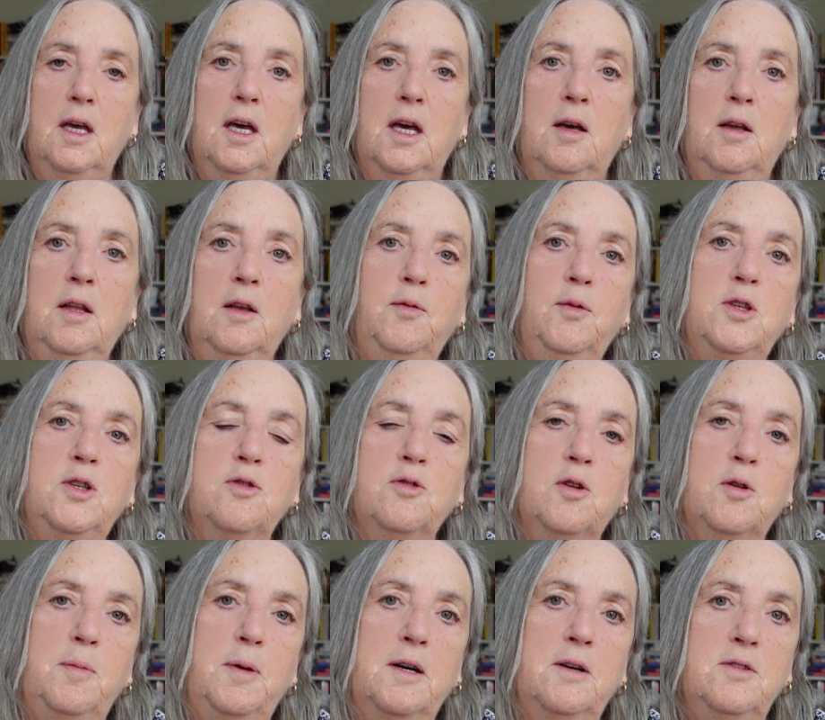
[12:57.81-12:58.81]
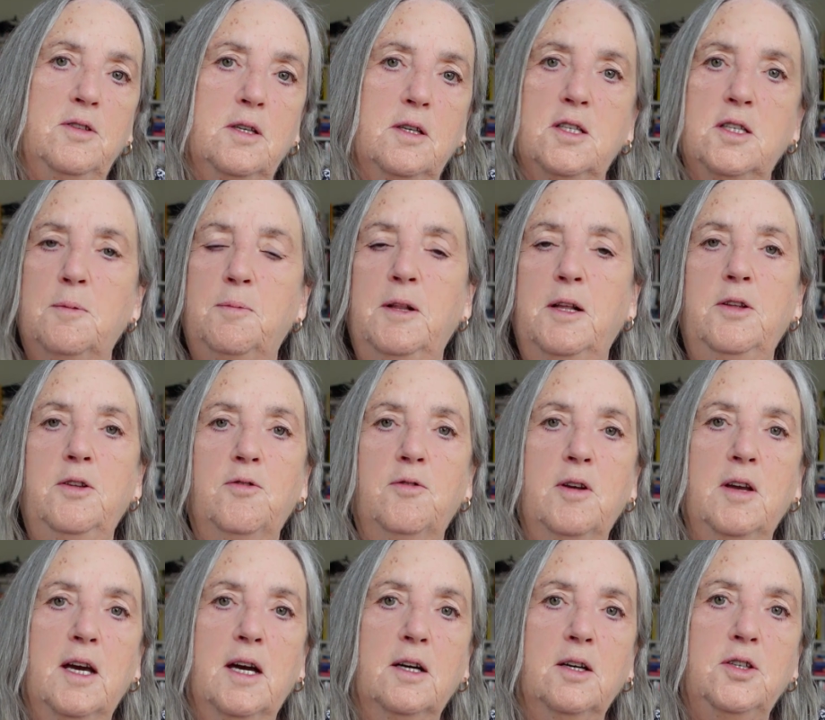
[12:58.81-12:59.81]
And if we talk about
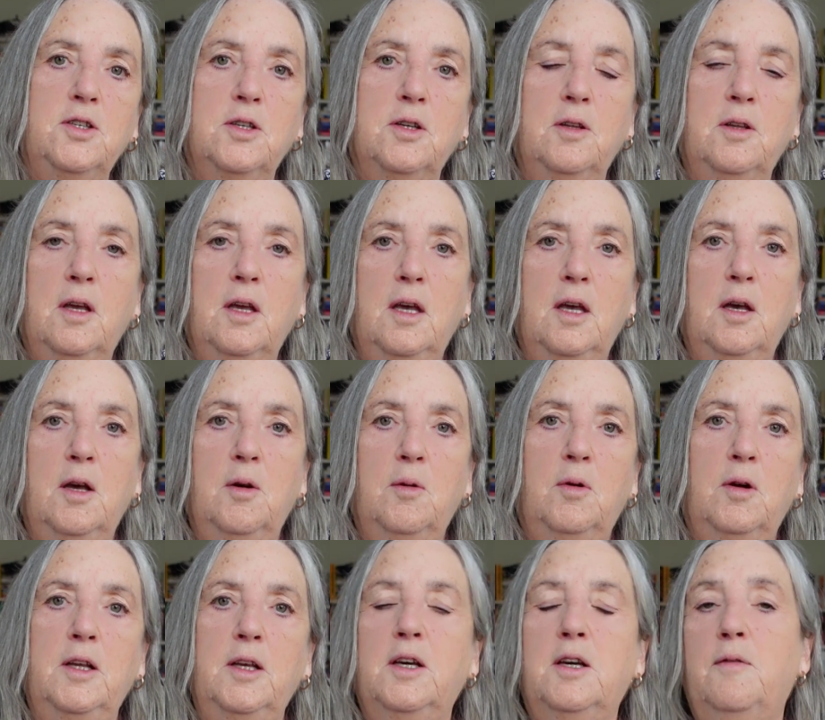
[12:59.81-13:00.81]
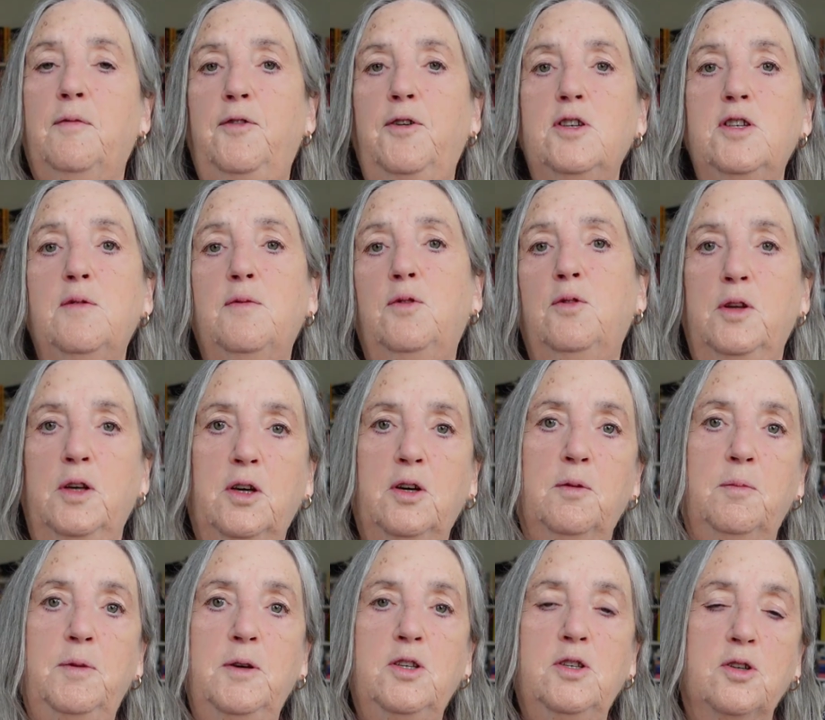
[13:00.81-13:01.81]
disciplinary action, well, first of all, it
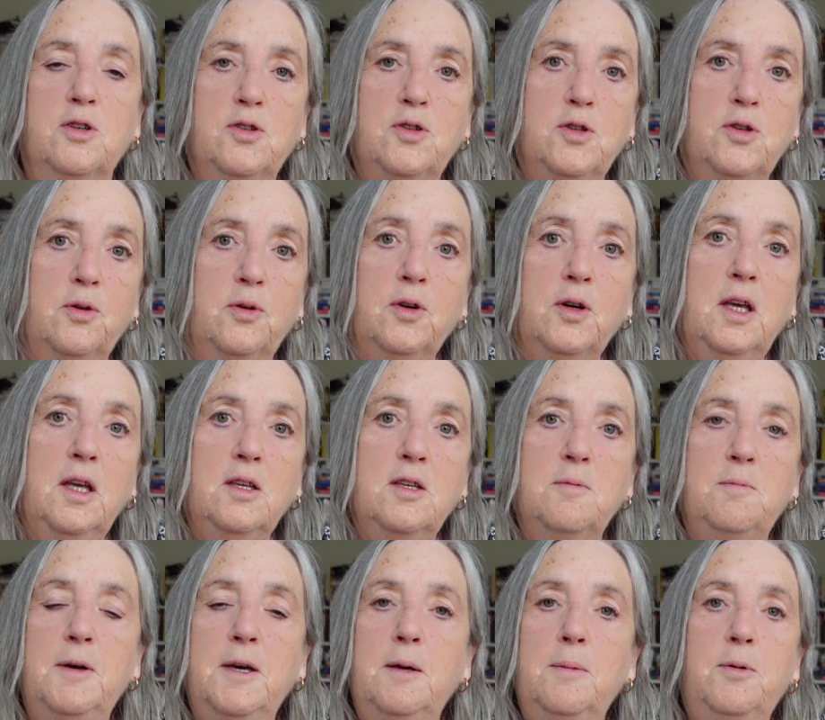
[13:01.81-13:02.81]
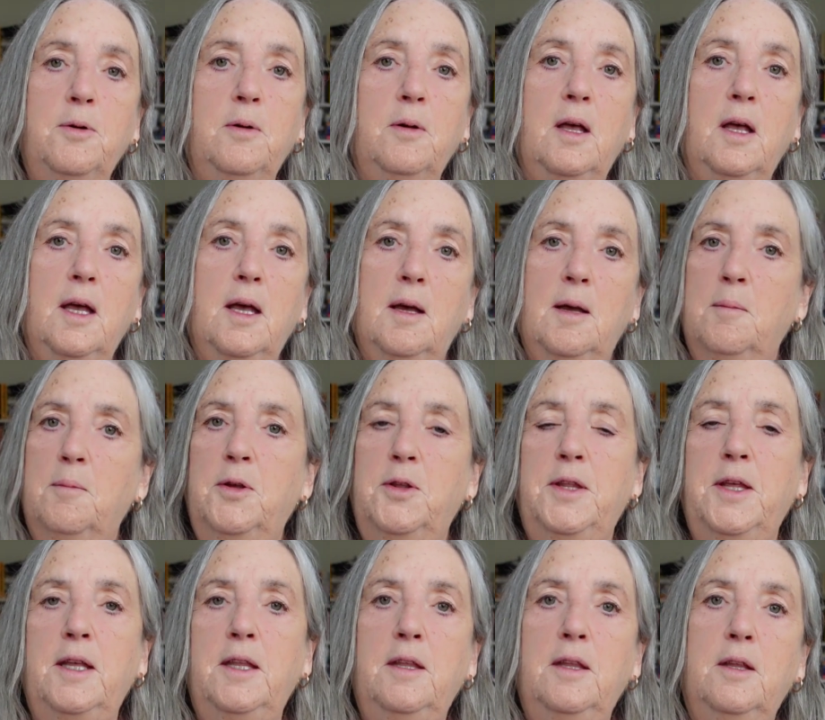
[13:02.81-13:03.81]
could be just talking to people, but
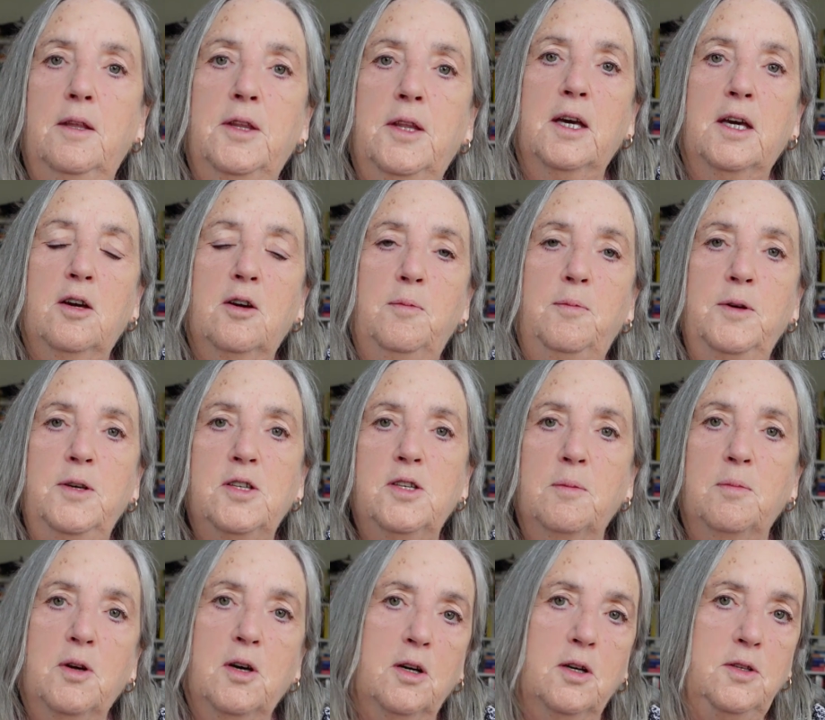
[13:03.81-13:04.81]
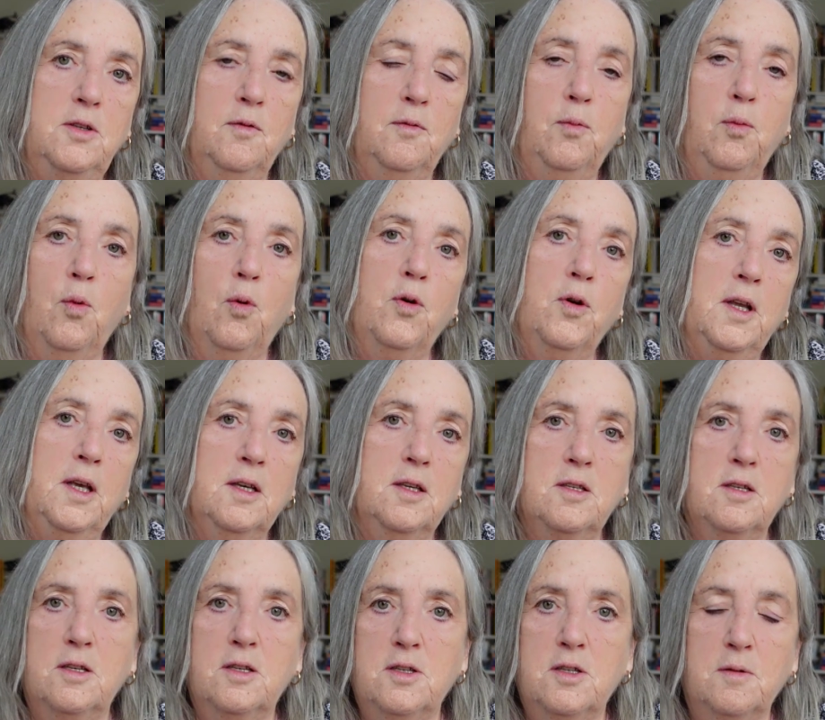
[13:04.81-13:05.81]
then could be some kind of warning
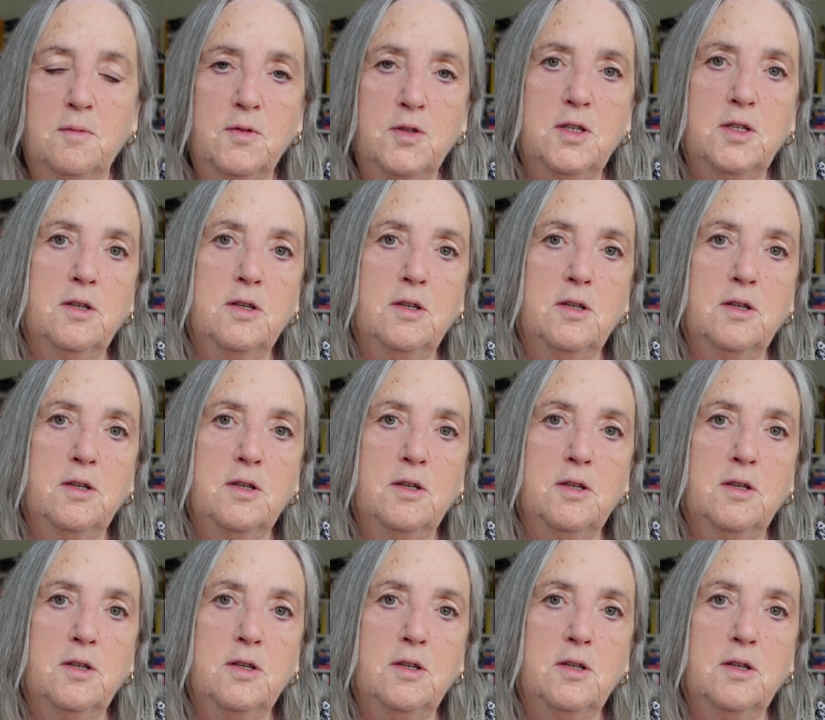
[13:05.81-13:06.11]
systems.